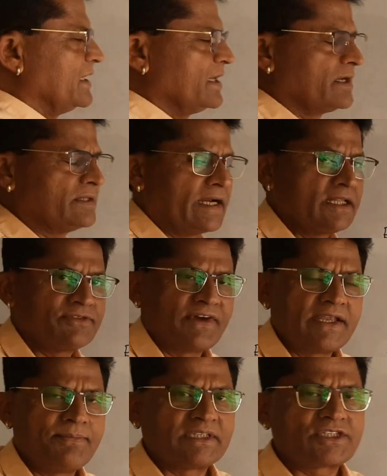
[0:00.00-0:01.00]
think that is
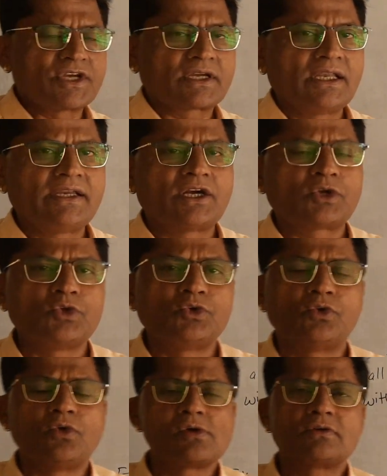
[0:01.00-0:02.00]
very much clear to
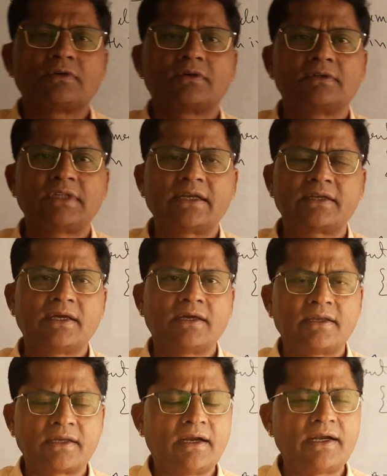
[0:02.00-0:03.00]
you
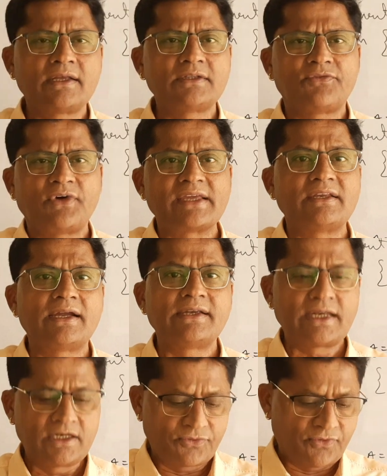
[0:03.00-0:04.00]
that regarding the finite
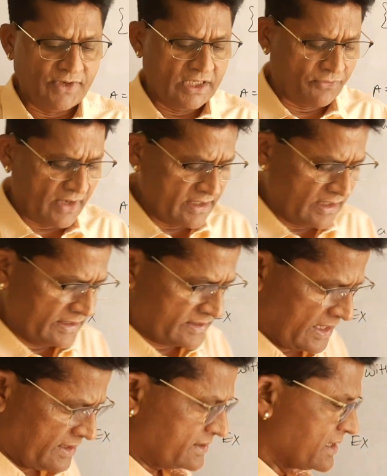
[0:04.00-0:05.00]
and infinite
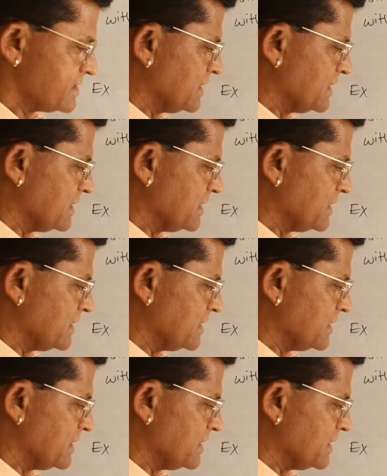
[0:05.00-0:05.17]
sets.